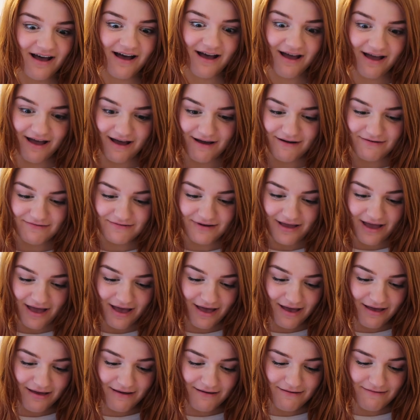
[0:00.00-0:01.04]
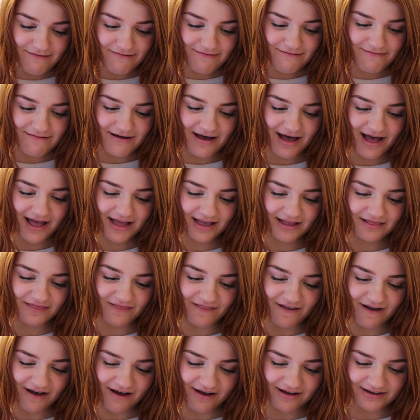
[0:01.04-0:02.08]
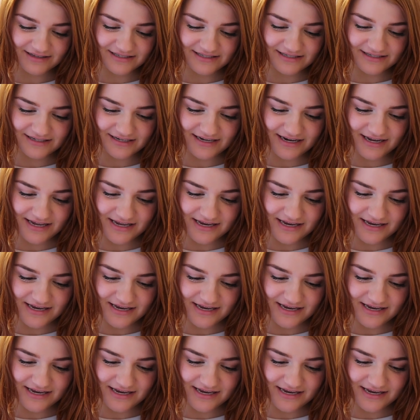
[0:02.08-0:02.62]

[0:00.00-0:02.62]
Oh no, I lost an